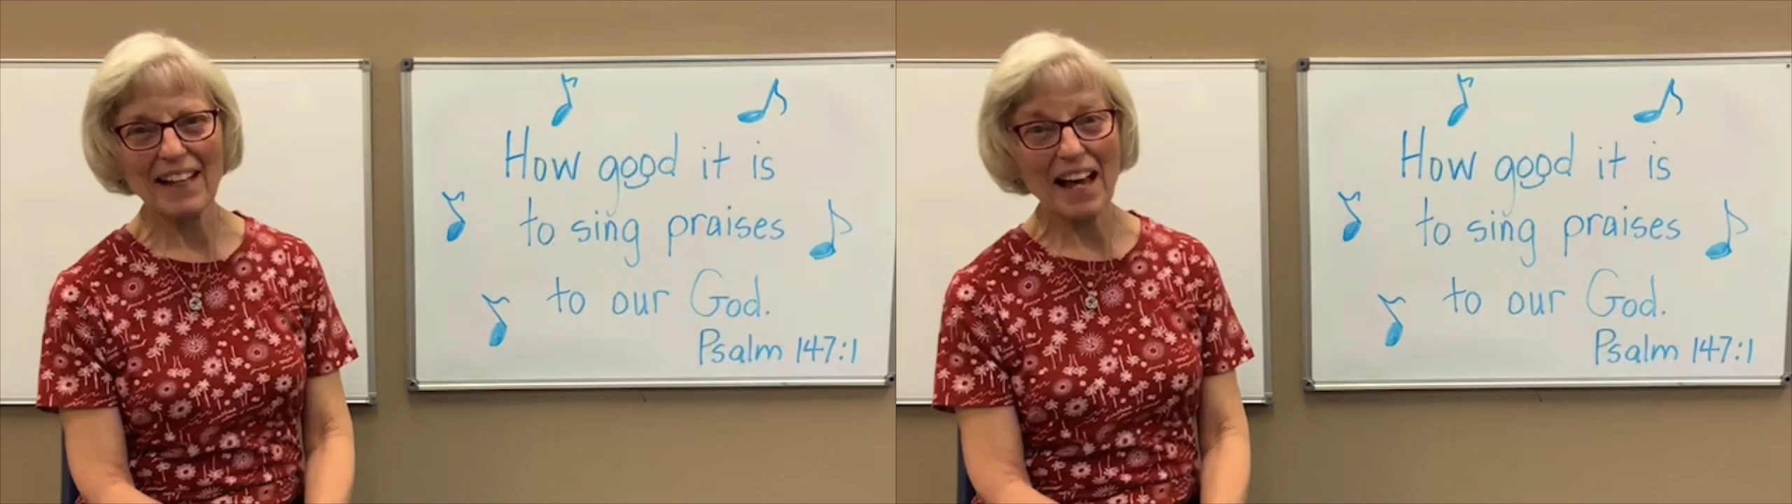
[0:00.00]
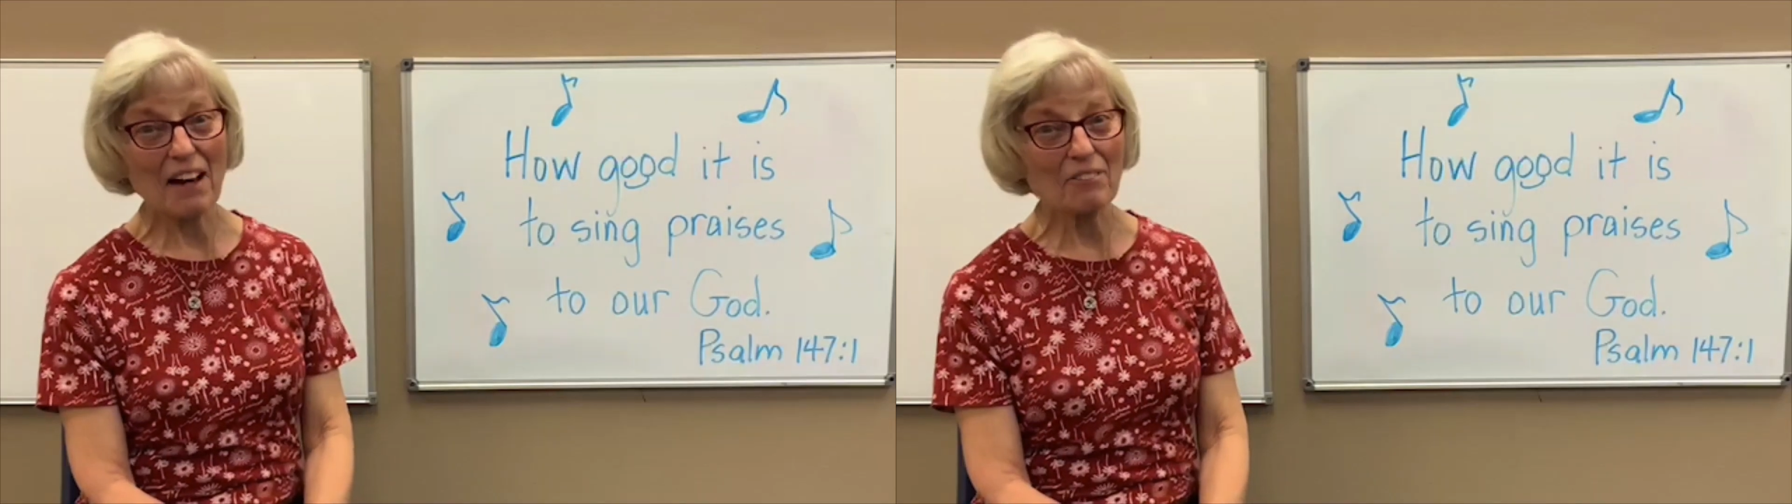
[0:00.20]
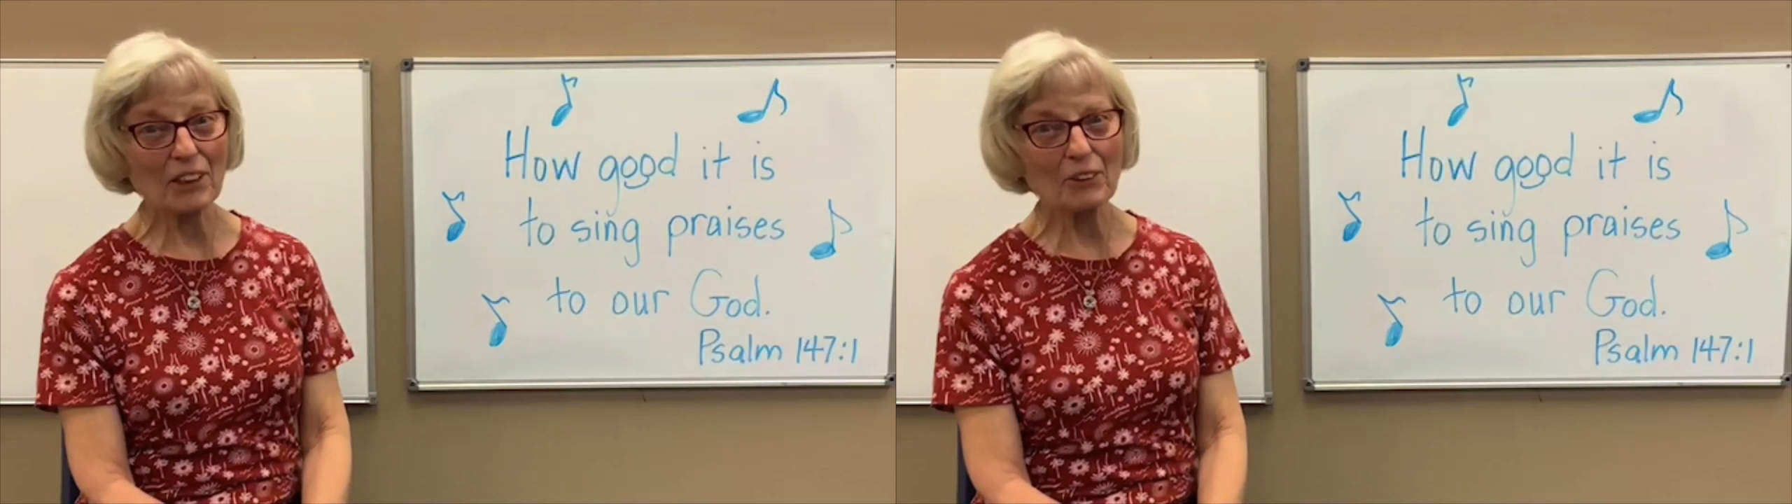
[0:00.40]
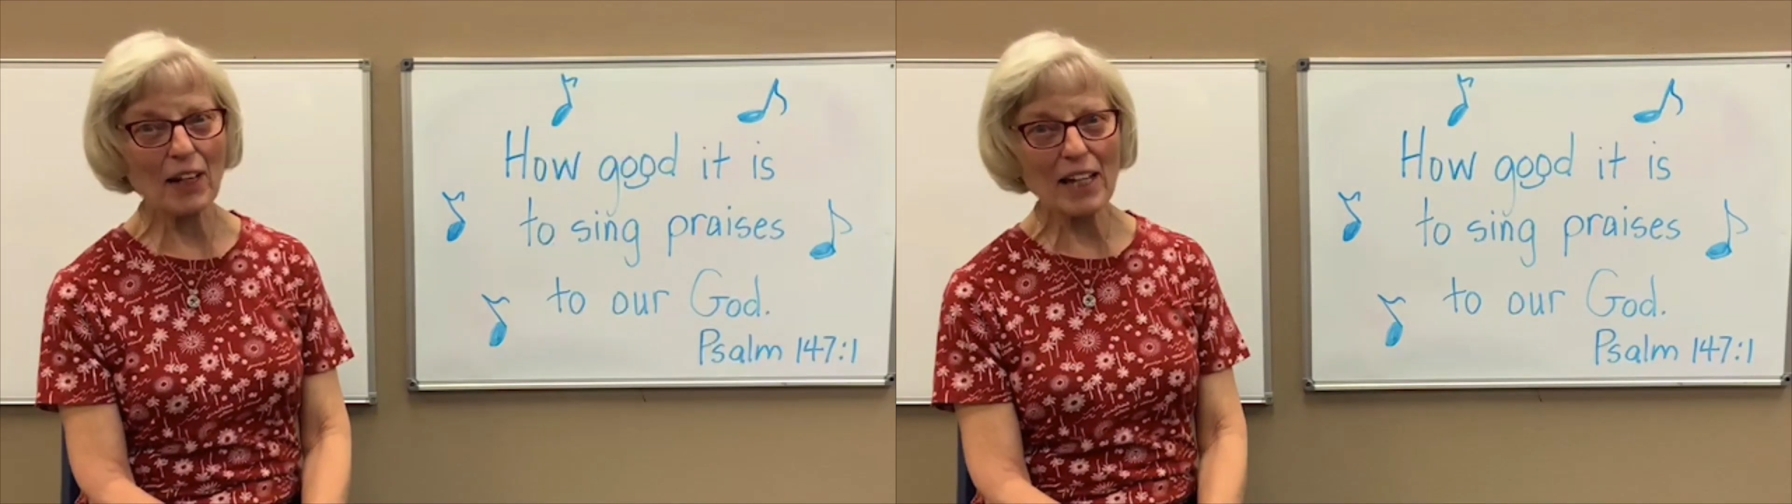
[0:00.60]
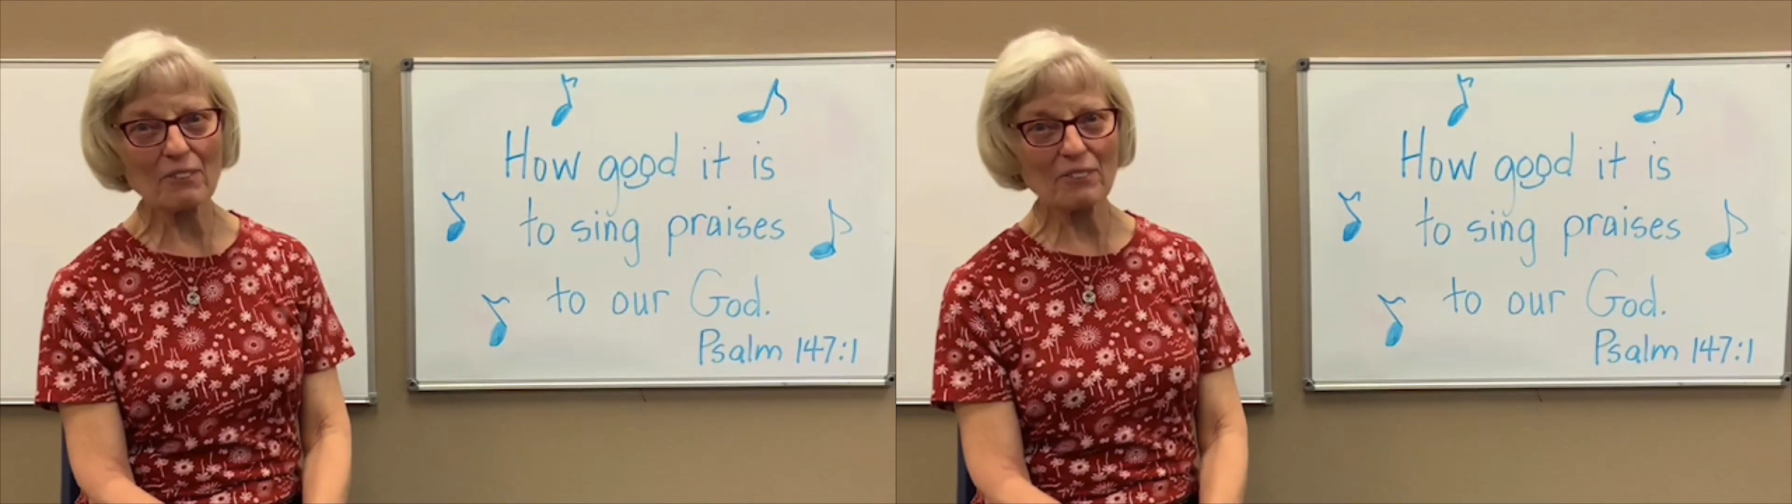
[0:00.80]
Have a
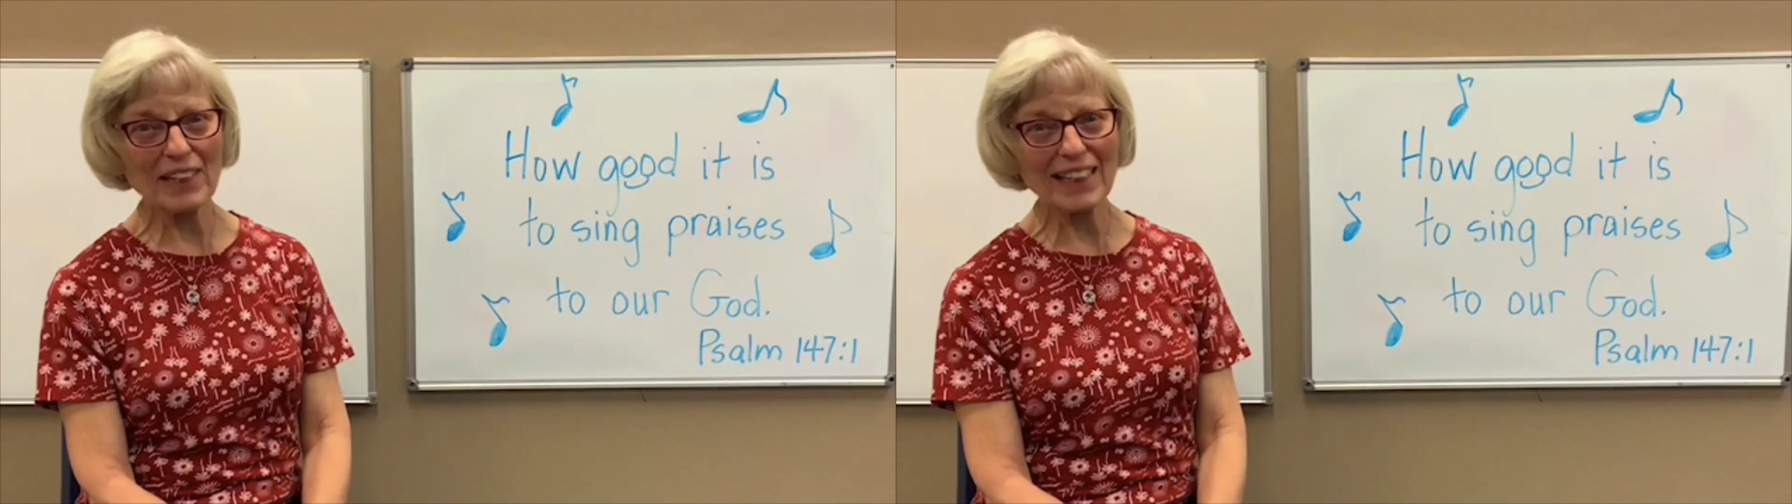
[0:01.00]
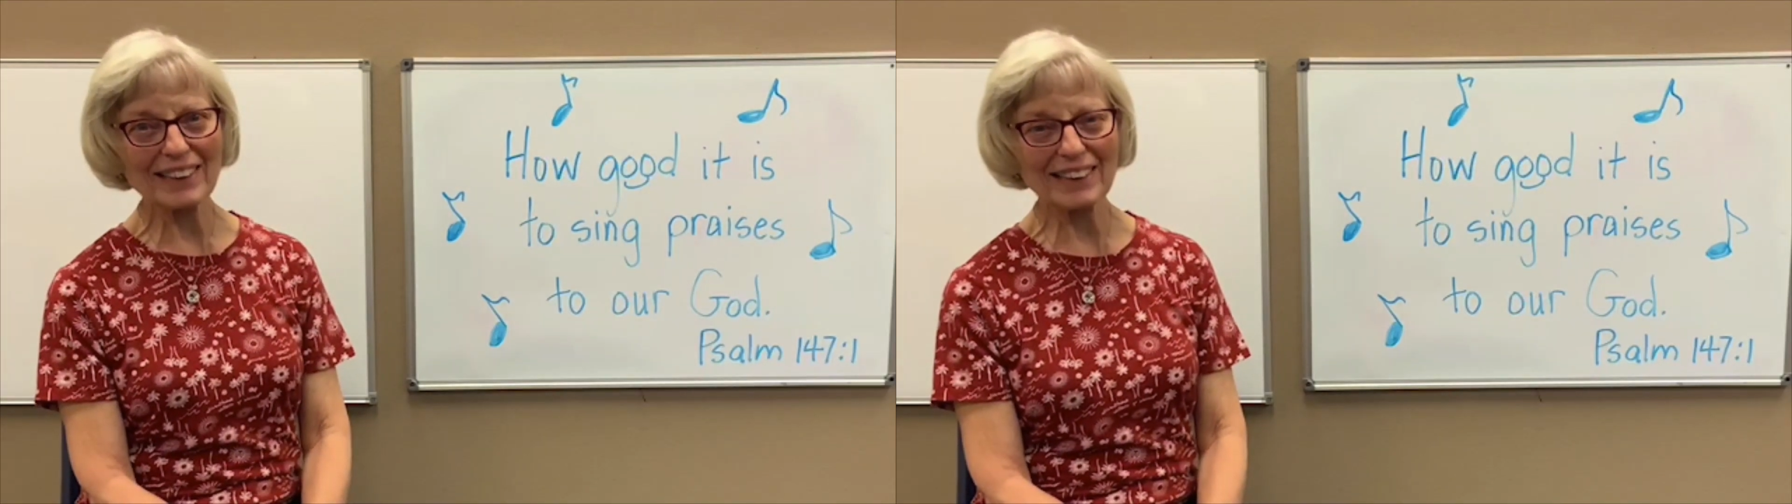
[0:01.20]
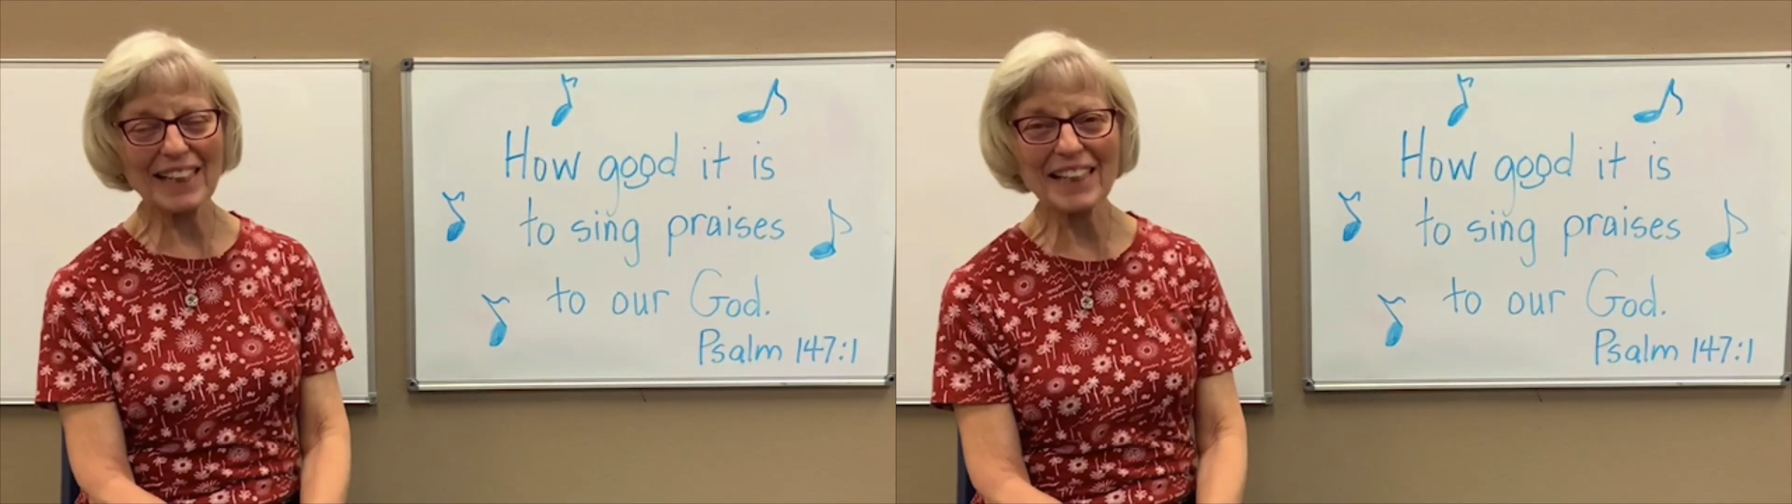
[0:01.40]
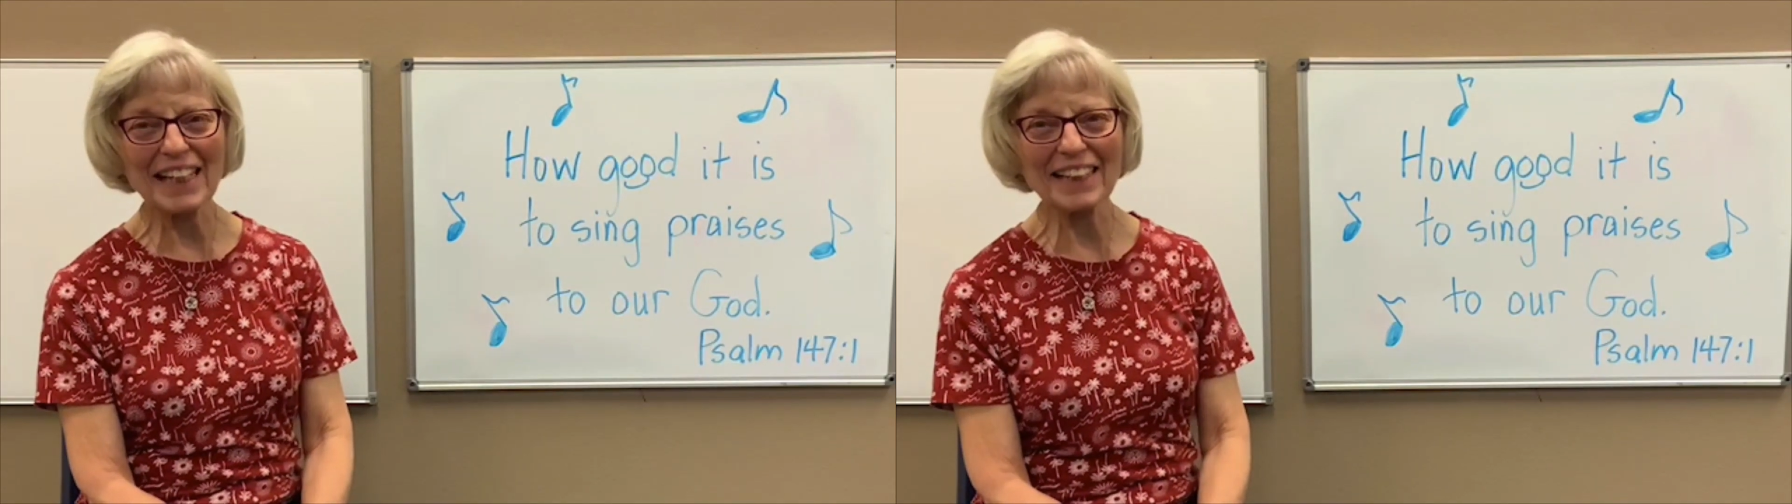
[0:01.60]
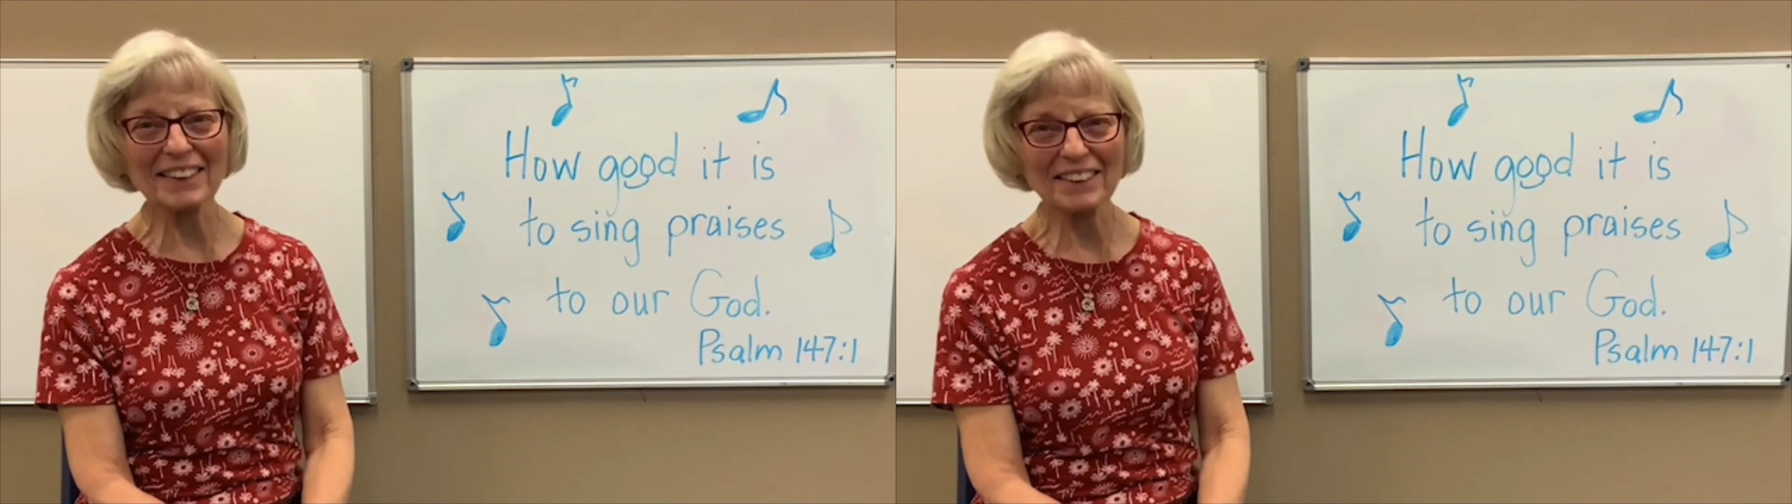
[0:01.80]
great week
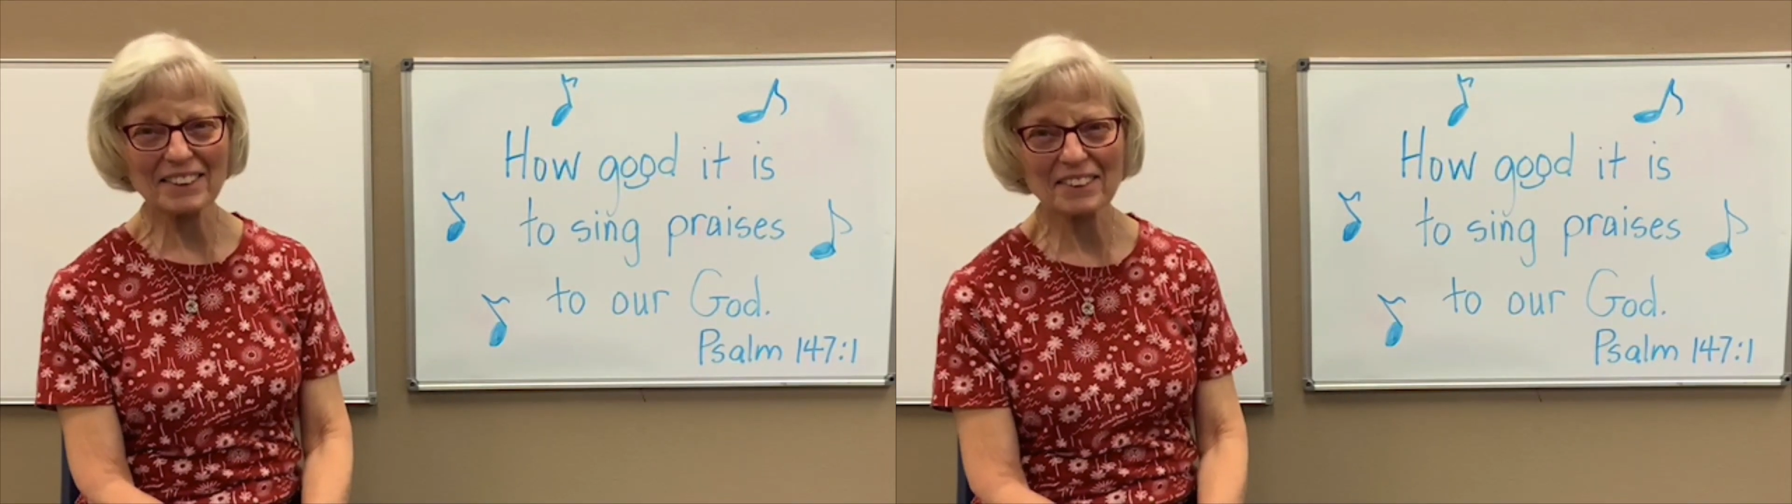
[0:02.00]
singing.